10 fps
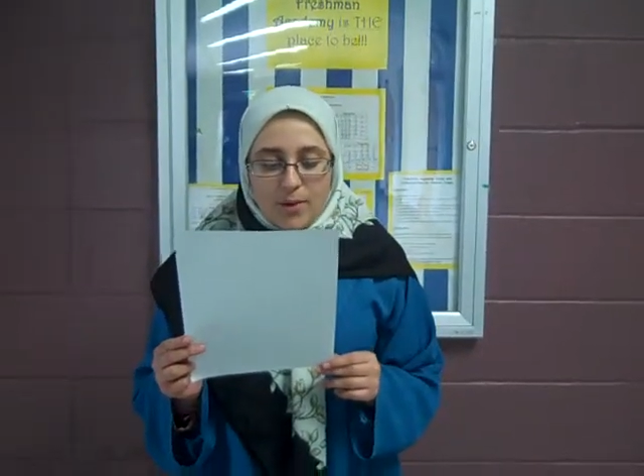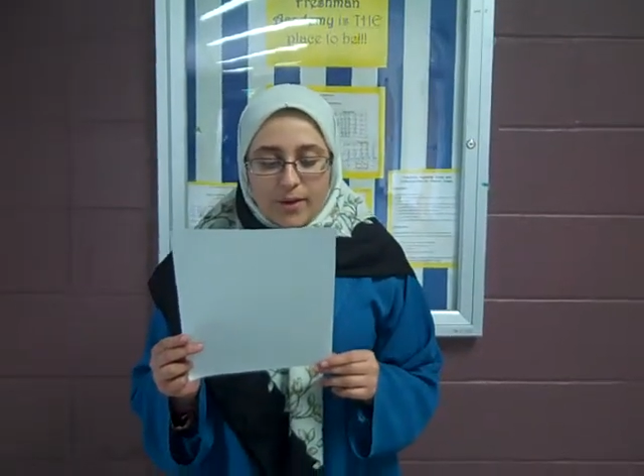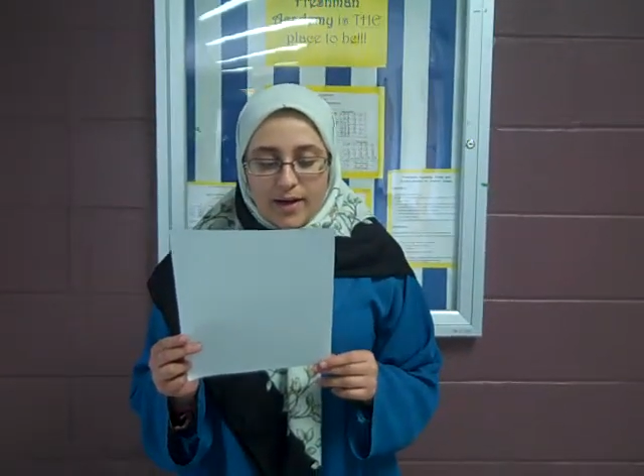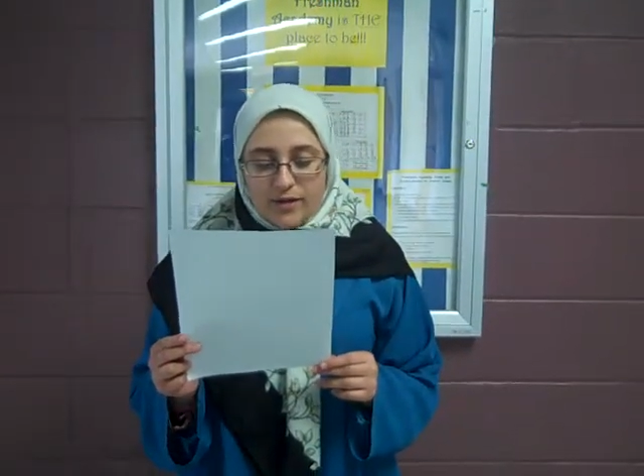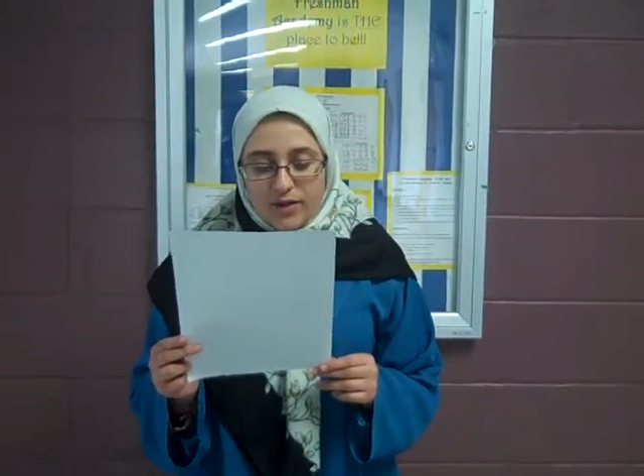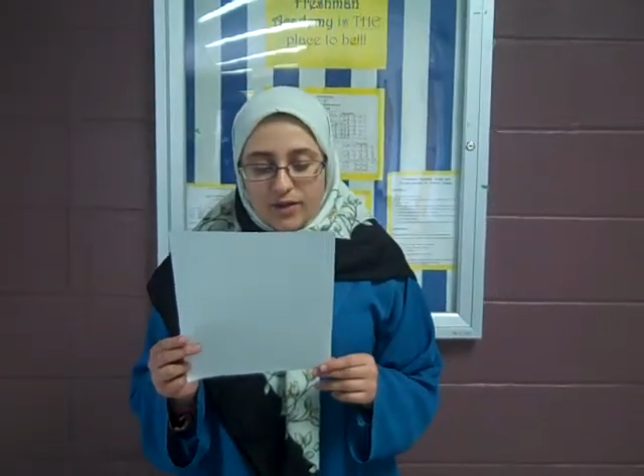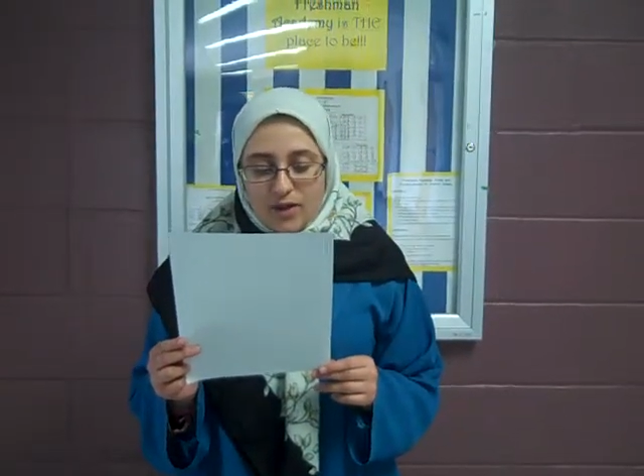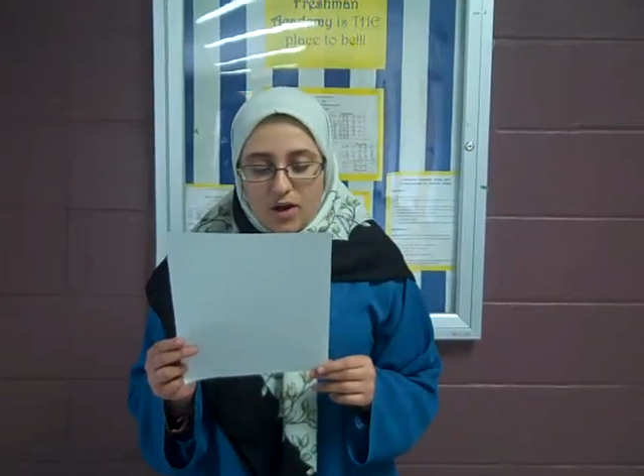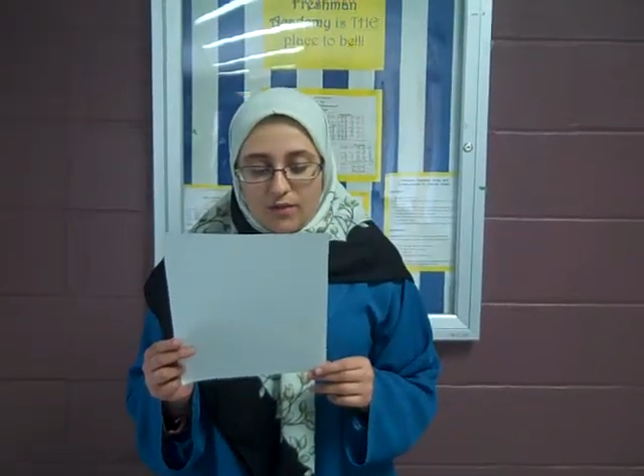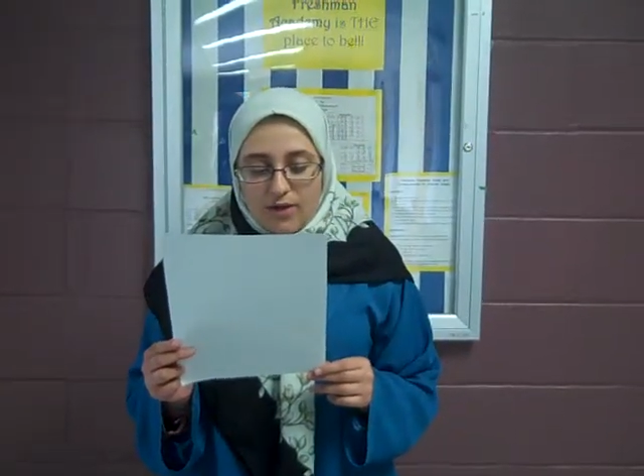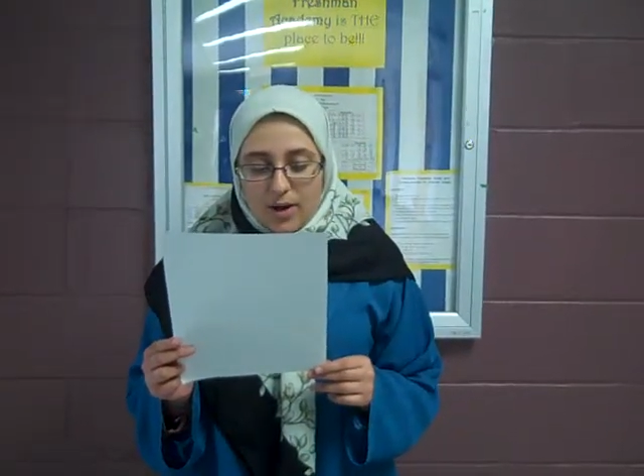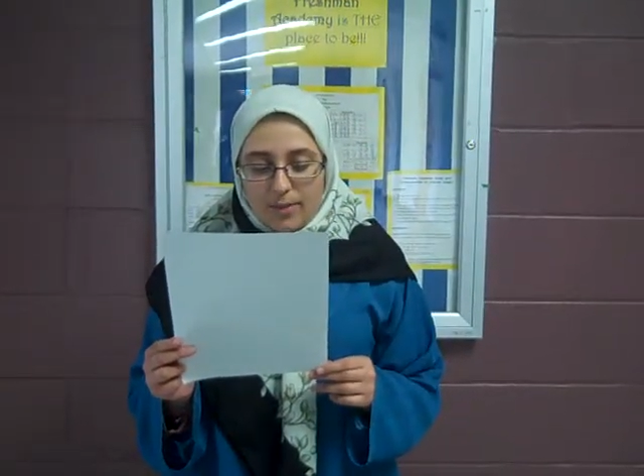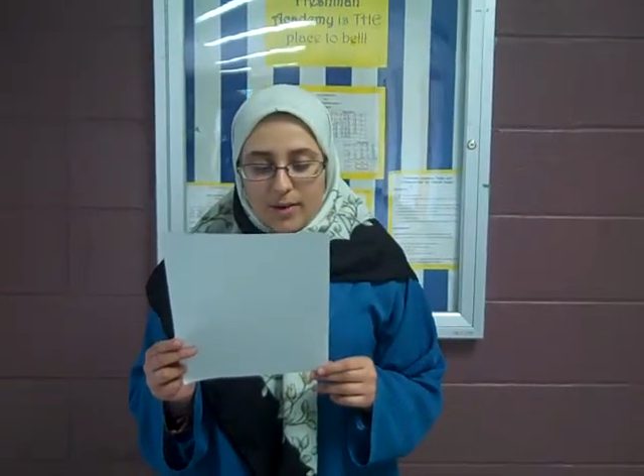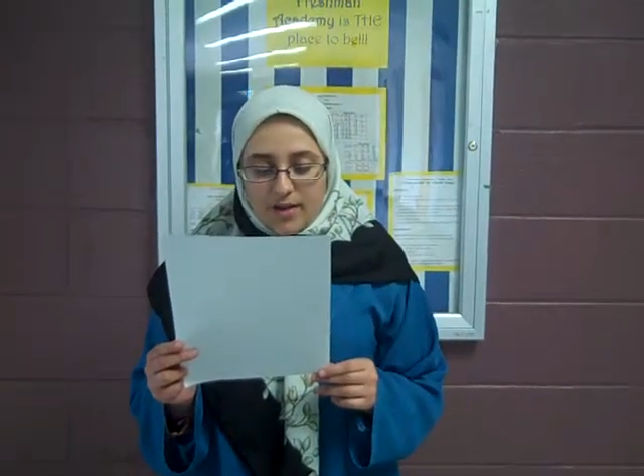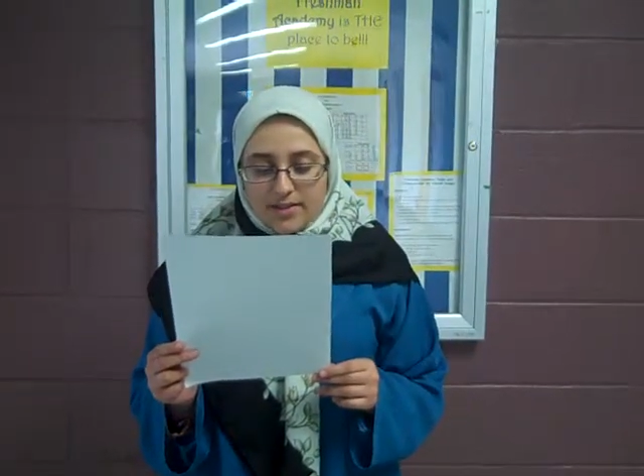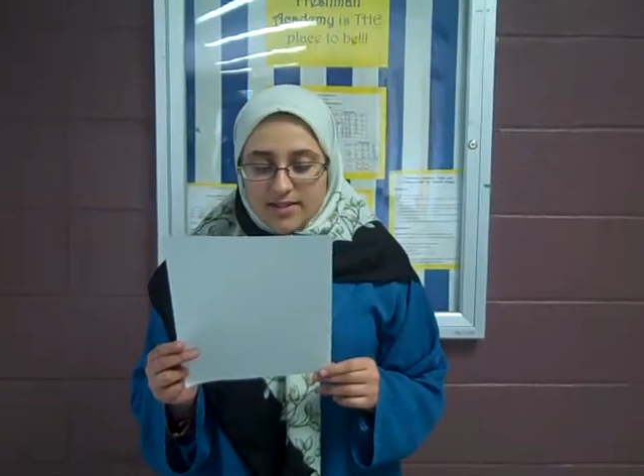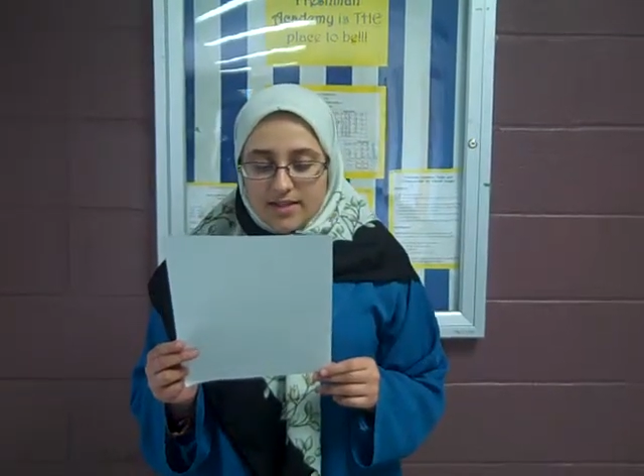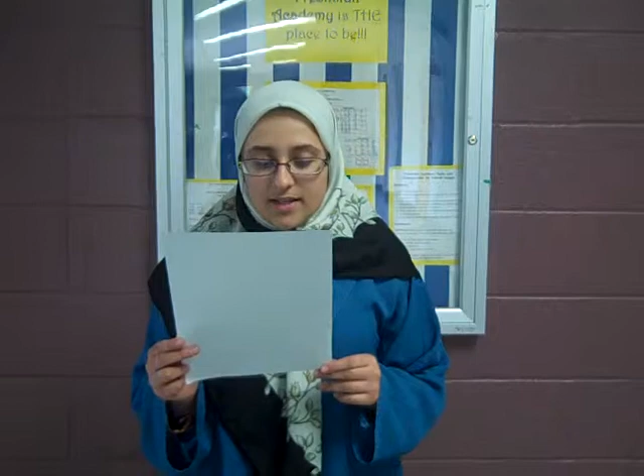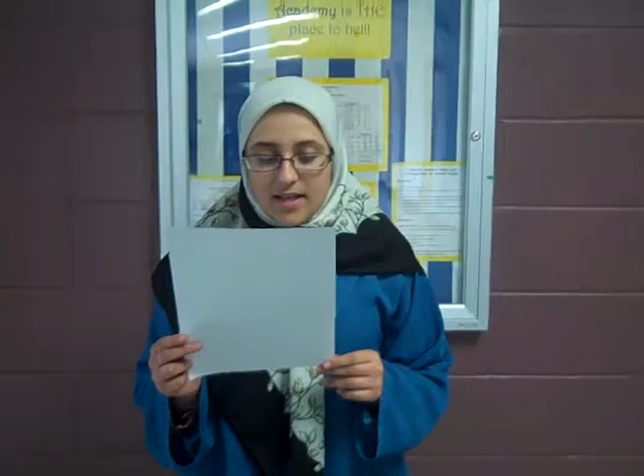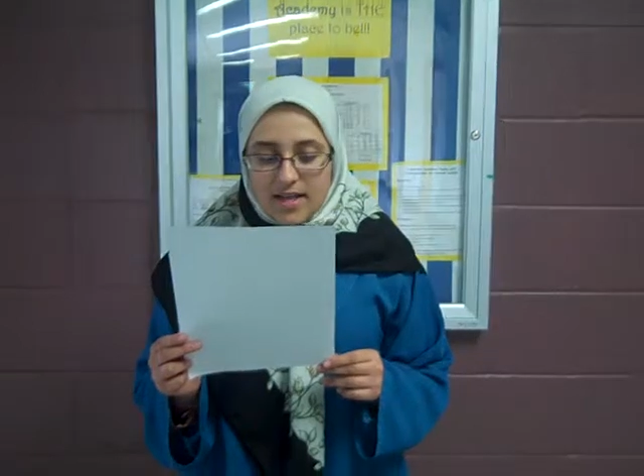when I fill long flower
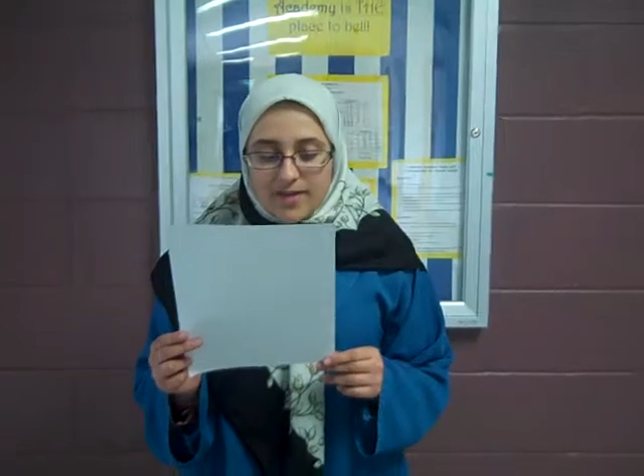boxes,